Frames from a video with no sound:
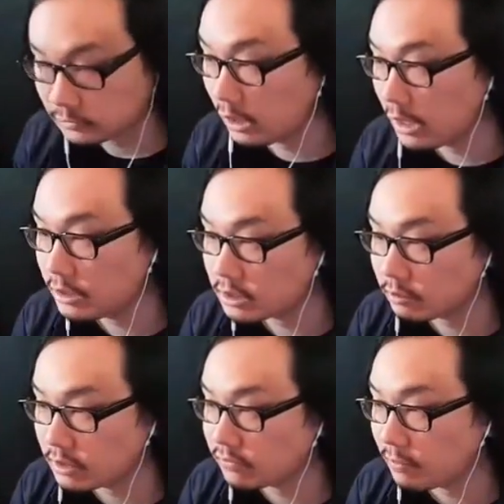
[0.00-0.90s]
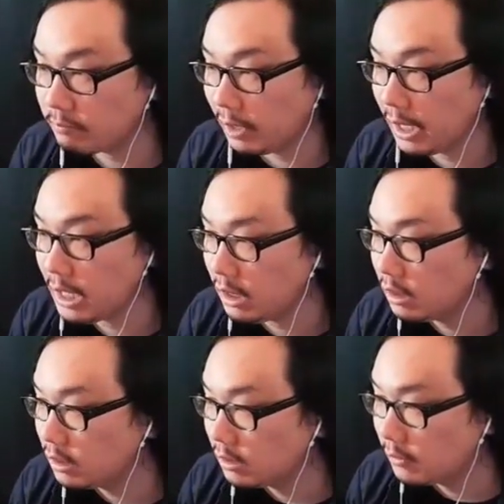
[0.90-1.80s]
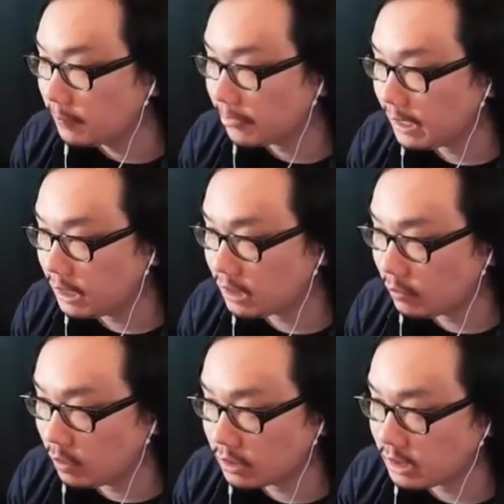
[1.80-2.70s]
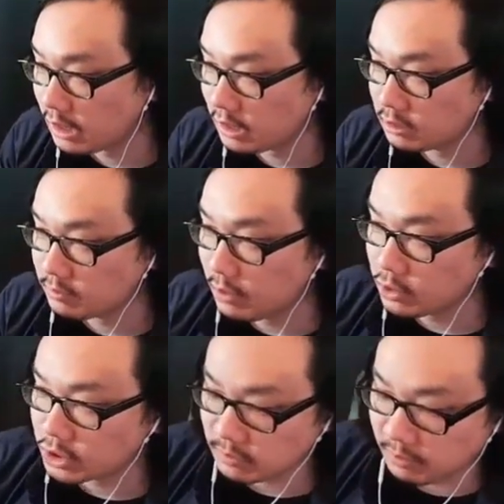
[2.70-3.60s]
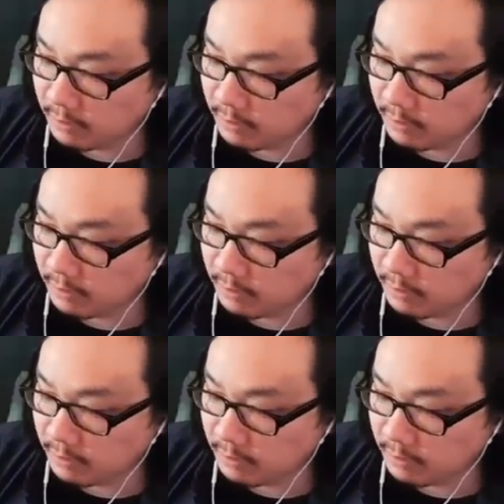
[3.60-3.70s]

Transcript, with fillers: All right, this one is for Bun, and they want a small Shiba